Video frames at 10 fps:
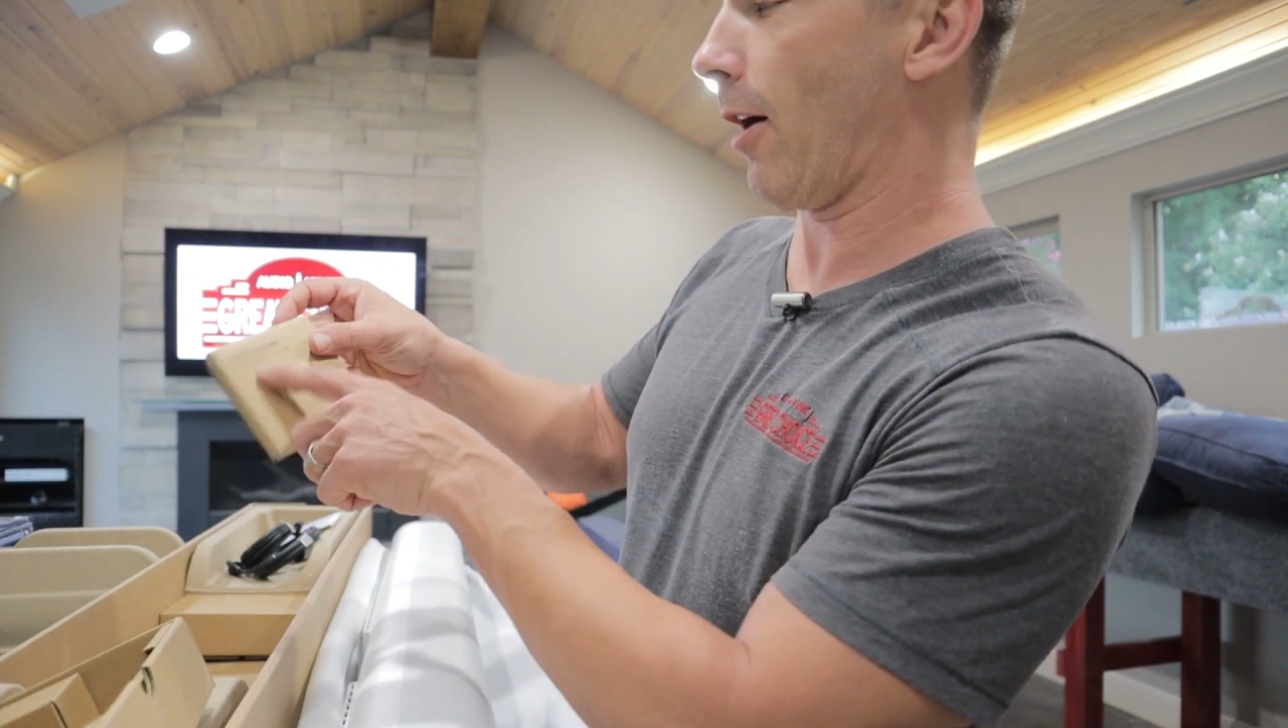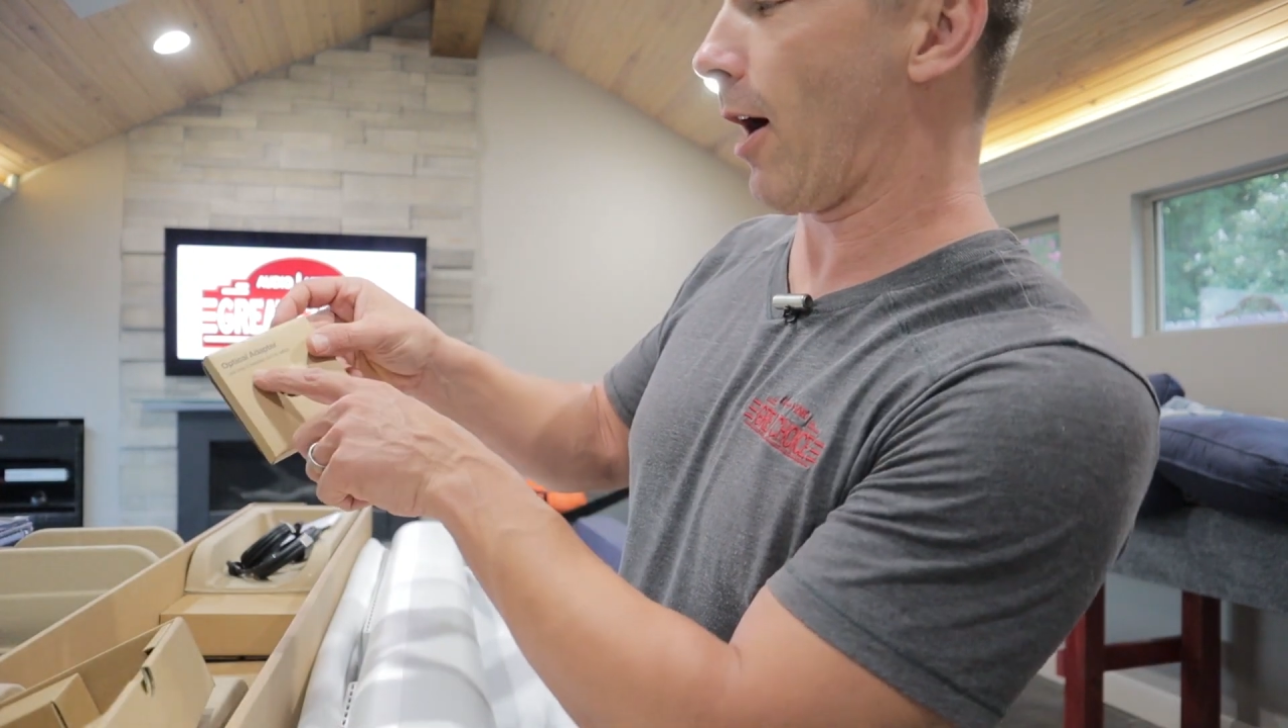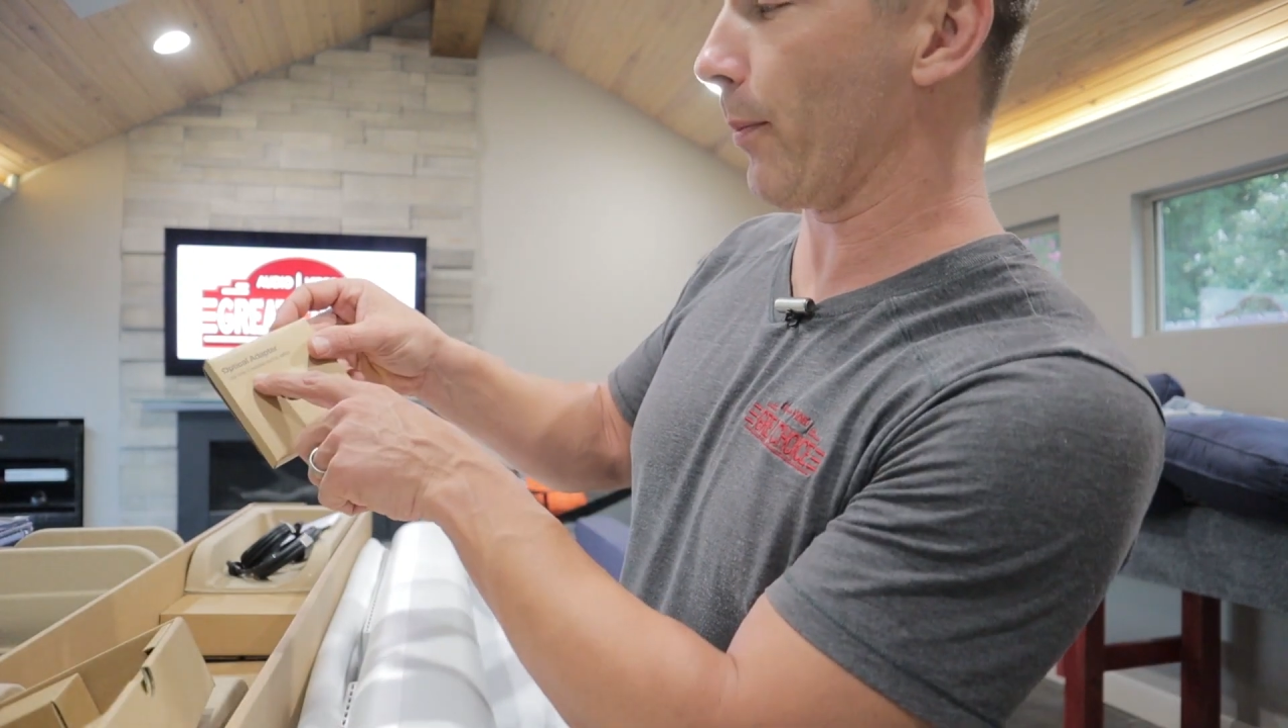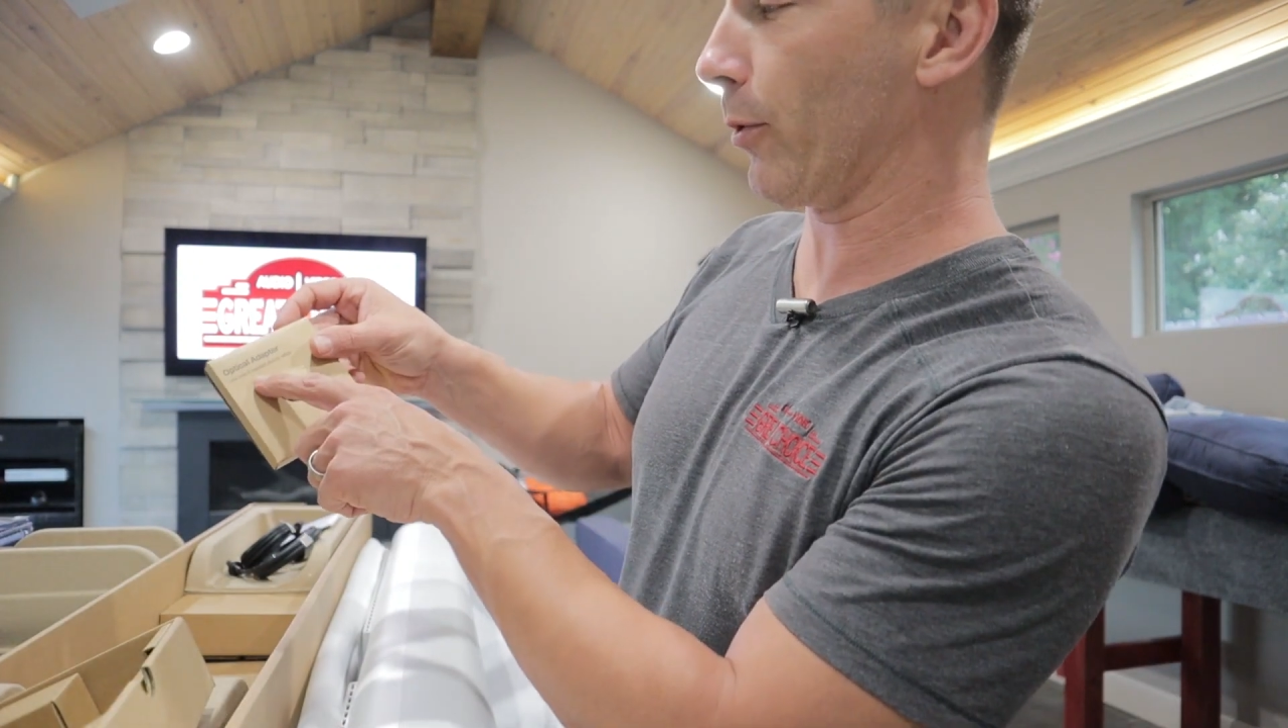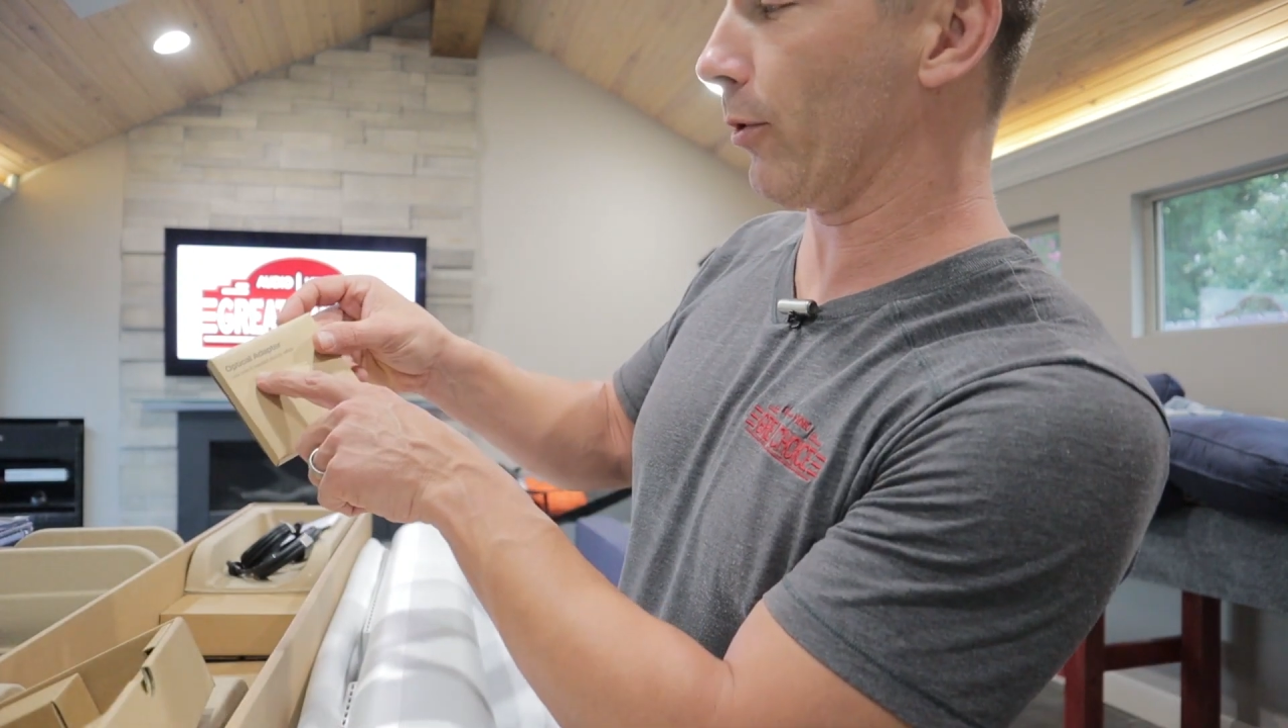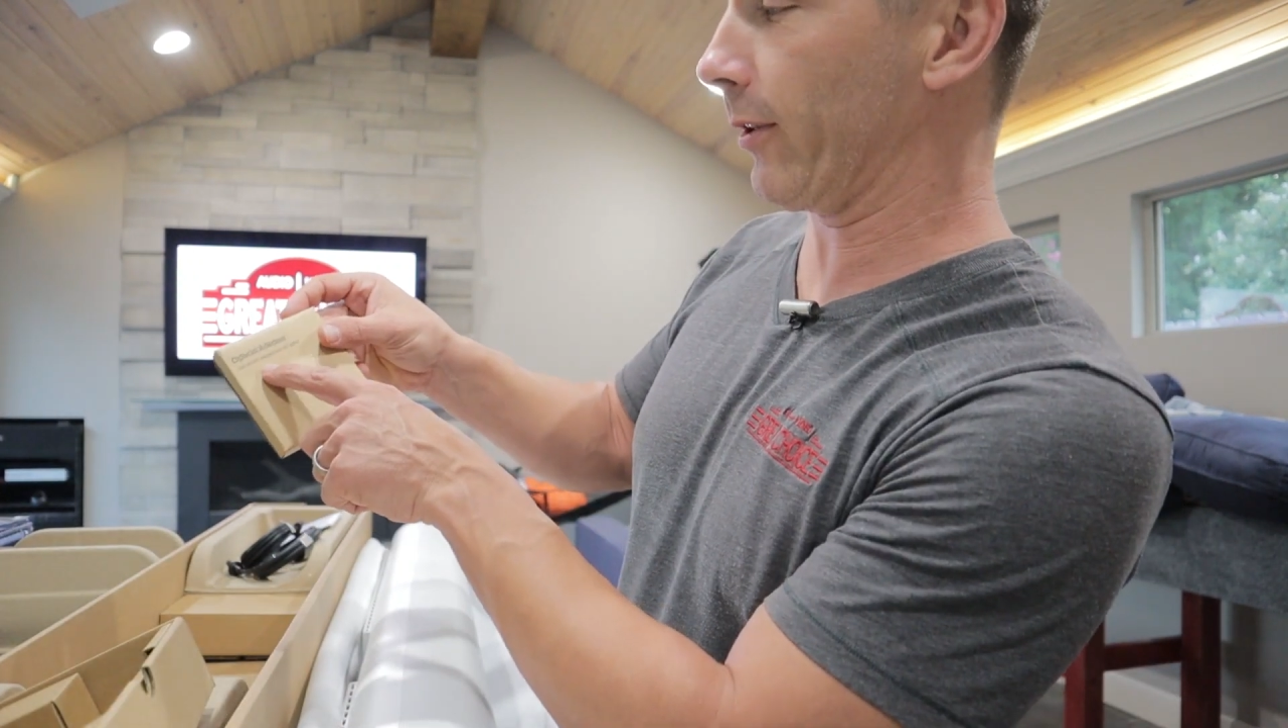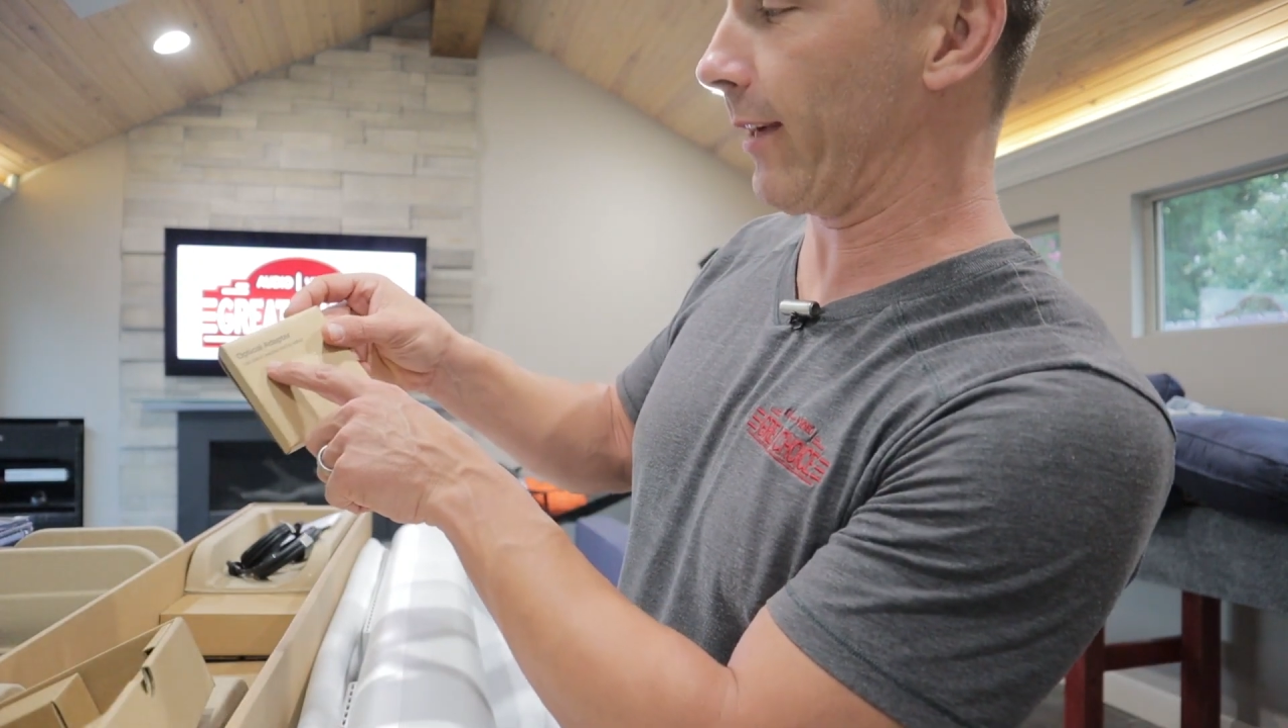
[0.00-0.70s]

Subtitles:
optical